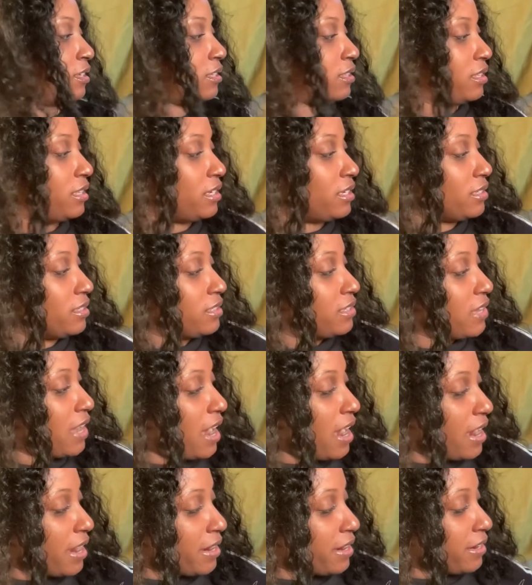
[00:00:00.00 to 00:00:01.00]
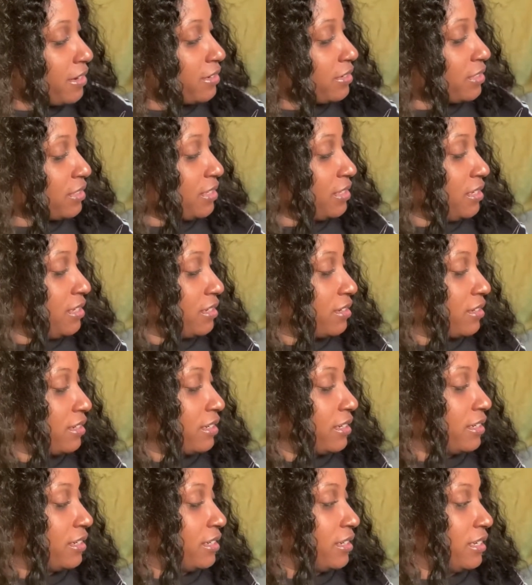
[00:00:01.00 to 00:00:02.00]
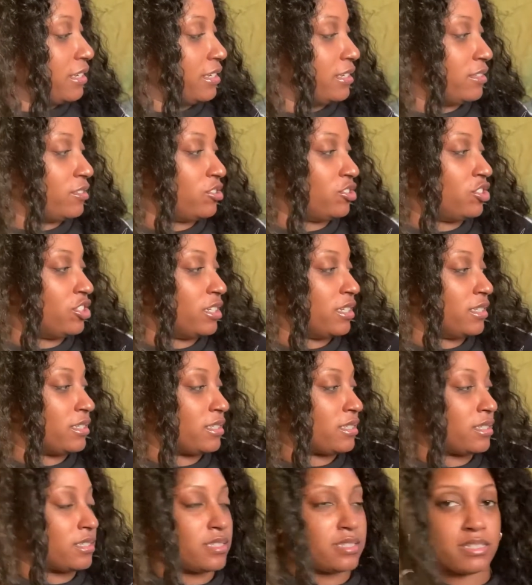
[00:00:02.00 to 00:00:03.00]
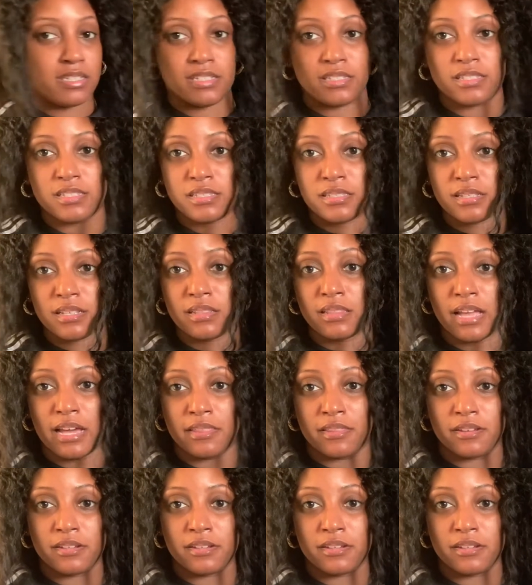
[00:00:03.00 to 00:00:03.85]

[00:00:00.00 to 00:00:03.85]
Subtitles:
The entire sneaker is just, it's leather.